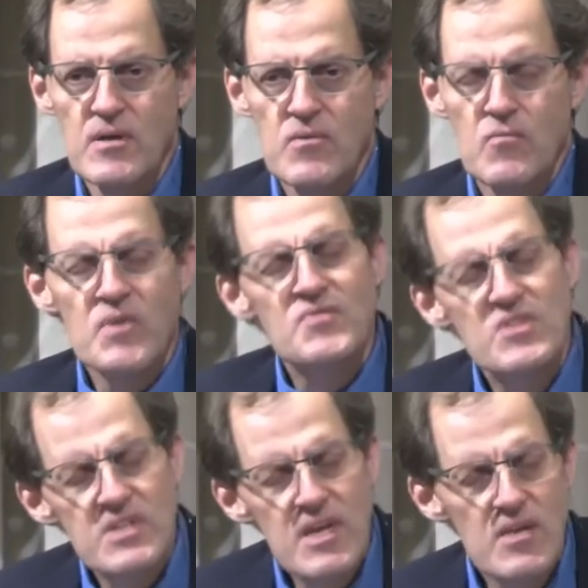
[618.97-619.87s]
We've
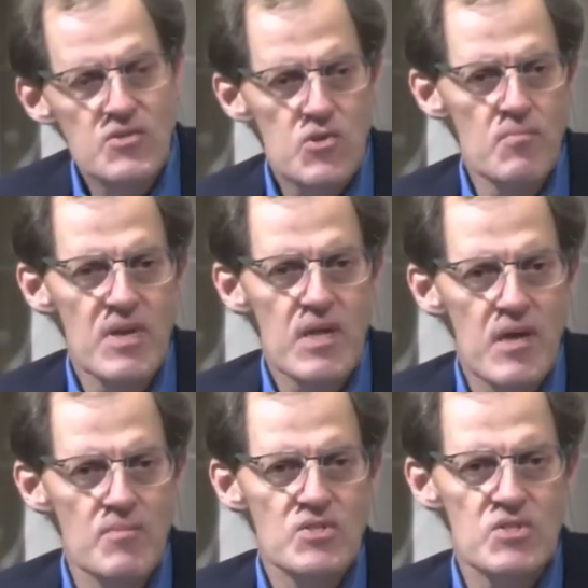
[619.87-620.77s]
seen so many
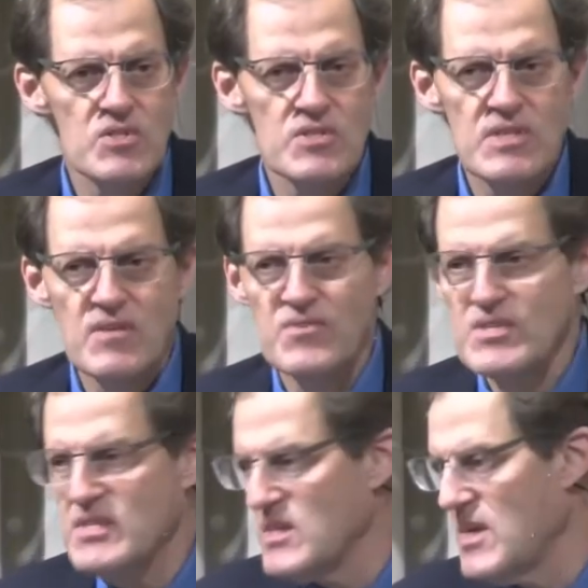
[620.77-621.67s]
images even
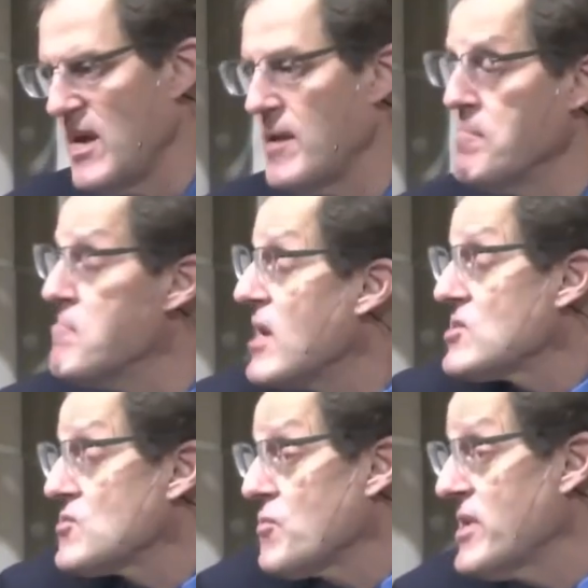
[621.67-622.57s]
today.
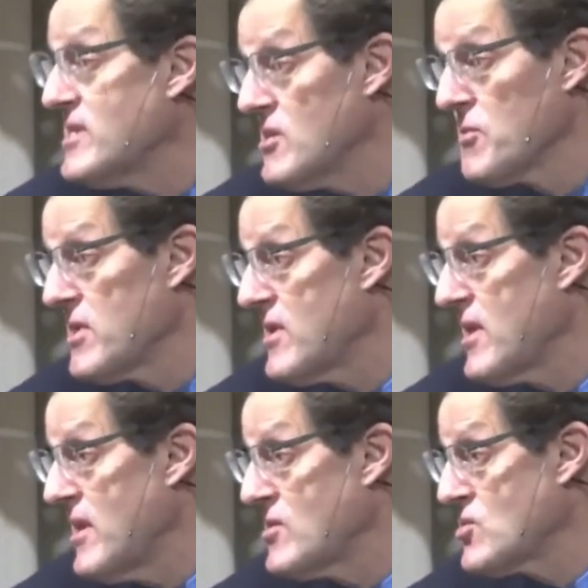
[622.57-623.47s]
Must we deal with
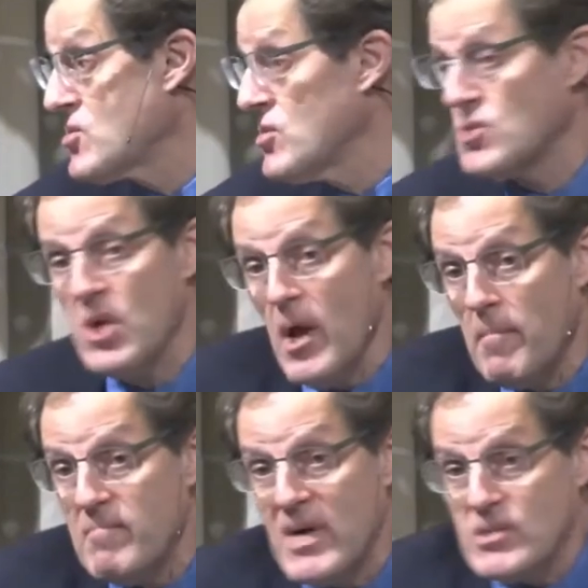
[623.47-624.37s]
it in church?
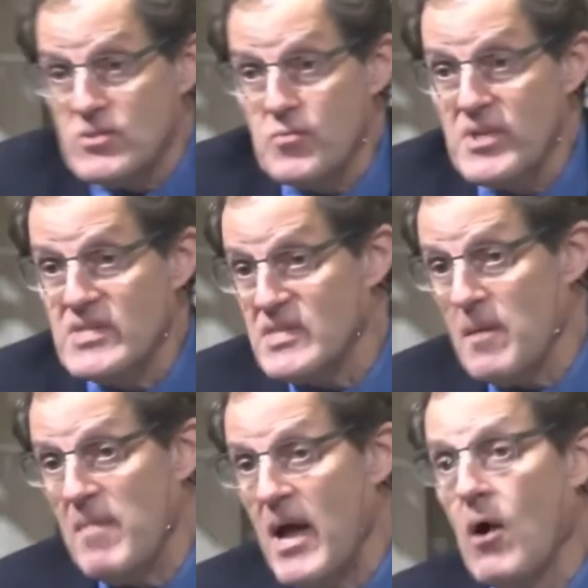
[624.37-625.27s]
Must we
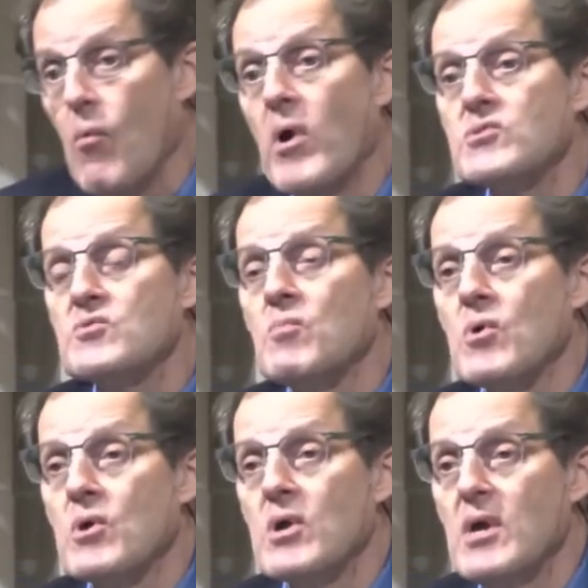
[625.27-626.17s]
somehow once
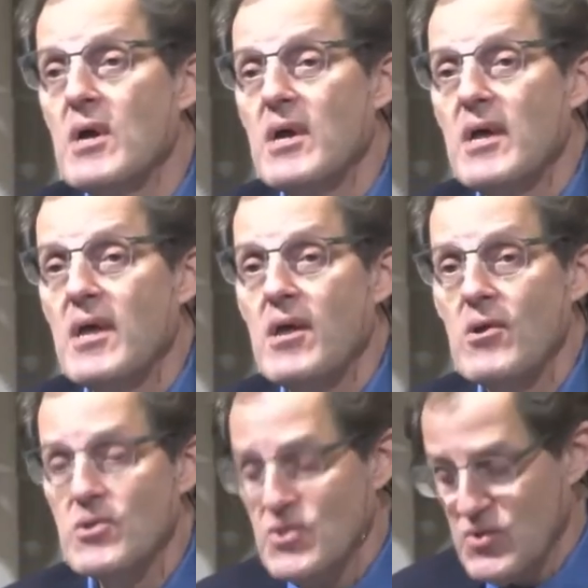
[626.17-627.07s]
more
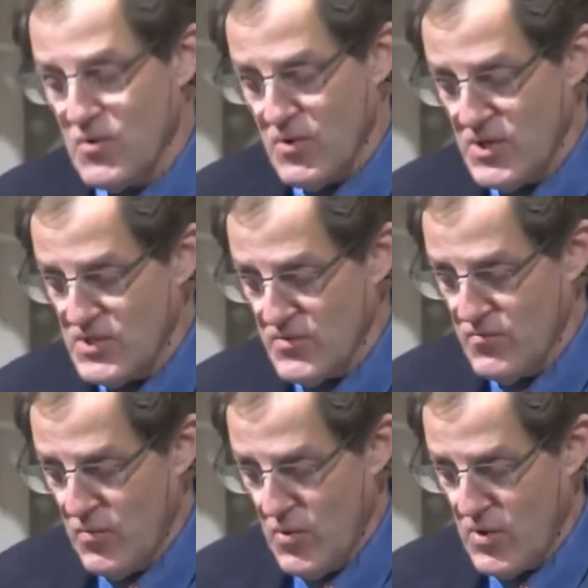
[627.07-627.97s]
hear stories
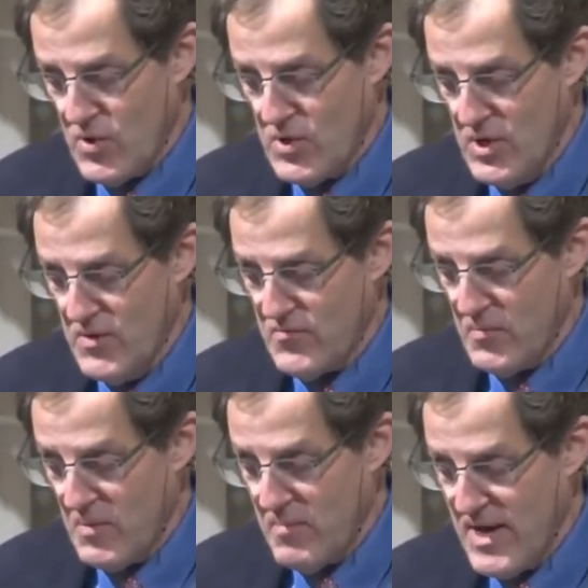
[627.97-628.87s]
of war
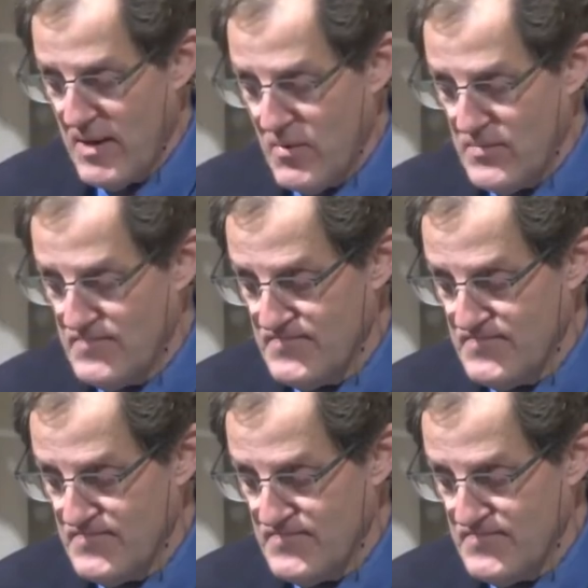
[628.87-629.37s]
from the Bible?